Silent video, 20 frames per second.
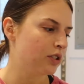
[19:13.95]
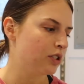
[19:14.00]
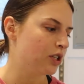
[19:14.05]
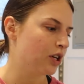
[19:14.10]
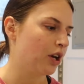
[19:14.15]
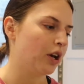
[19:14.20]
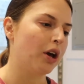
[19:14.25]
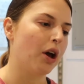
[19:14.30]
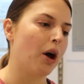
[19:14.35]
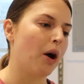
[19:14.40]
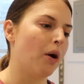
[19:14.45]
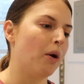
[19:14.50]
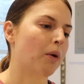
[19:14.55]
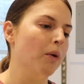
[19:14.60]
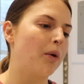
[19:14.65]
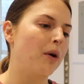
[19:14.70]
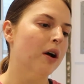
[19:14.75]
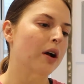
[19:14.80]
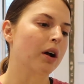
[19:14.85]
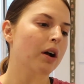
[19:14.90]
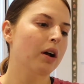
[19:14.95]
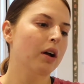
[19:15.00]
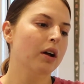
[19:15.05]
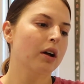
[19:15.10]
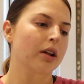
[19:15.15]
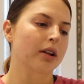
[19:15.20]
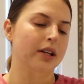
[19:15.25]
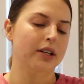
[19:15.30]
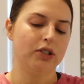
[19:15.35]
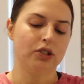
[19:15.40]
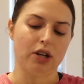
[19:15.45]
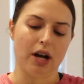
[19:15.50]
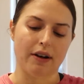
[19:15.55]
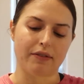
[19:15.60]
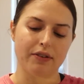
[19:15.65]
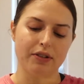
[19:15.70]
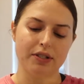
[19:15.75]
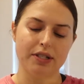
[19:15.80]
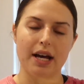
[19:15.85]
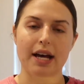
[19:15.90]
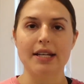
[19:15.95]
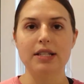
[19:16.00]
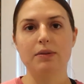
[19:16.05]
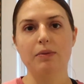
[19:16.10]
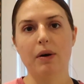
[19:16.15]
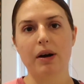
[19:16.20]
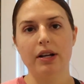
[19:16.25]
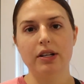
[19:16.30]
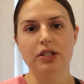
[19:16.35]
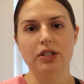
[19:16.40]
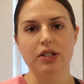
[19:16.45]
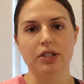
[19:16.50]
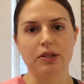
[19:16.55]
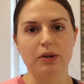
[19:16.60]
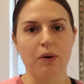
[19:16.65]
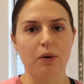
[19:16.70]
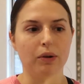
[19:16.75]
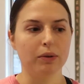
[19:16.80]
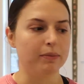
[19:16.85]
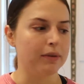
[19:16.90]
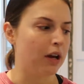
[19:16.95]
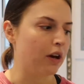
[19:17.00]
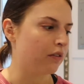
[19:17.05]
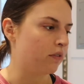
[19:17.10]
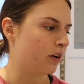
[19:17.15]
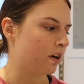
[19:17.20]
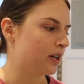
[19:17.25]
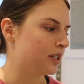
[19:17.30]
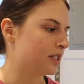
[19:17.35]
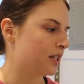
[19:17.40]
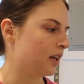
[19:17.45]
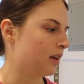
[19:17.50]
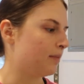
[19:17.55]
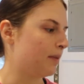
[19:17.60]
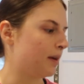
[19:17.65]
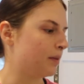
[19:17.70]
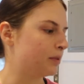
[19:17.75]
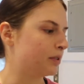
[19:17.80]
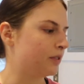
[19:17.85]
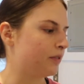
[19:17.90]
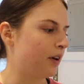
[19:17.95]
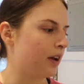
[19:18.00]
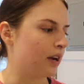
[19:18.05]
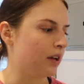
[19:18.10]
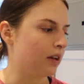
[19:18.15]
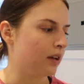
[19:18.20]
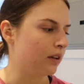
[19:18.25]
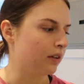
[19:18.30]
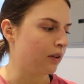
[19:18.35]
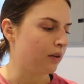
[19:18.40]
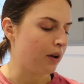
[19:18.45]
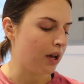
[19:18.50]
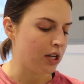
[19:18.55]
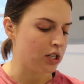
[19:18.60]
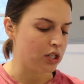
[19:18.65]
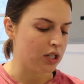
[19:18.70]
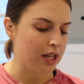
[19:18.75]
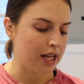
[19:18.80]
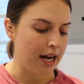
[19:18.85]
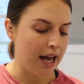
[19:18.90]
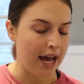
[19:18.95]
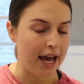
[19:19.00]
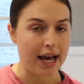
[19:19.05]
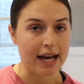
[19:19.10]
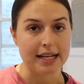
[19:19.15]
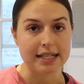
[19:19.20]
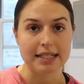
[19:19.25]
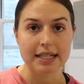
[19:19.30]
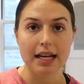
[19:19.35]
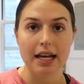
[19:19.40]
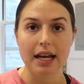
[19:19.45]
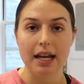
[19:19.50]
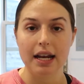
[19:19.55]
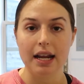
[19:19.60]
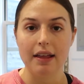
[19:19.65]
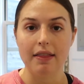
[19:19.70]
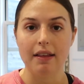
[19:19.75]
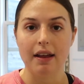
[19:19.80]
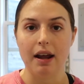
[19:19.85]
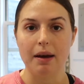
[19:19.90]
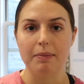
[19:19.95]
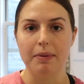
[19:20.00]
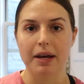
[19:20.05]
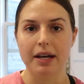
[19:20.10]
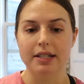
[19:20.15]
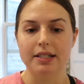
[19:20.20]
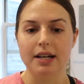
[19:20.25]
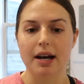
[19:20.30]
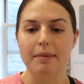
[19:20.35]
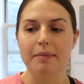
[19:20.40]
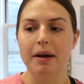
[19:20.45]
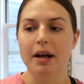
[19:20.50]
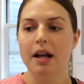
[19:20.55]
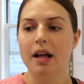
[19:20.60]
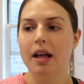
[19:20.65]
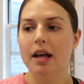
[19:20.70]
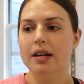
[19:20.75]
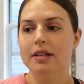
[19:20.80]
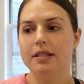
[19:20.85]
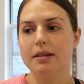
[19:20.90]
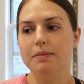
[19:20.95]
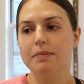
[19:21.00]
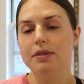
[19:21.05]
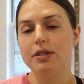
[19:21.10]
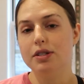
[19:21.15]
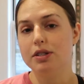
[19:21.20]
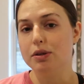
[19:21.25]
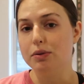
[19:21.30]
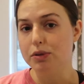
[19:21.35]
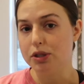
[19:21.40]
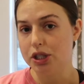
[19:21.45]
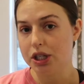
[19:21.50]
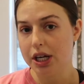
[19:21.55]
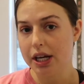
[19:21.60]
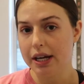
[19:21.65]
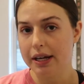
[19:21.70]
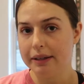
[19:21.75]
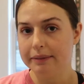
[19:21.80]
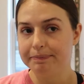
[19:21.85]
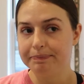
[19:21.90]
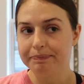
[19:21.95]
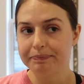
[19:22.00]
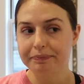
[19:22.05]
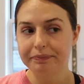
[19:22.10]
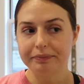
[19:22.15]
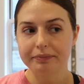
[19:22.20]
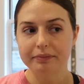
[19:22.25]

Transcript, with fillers: to go like travel size one just to hold me over until I'm able to find a location that has it. And then I picked up some sushi.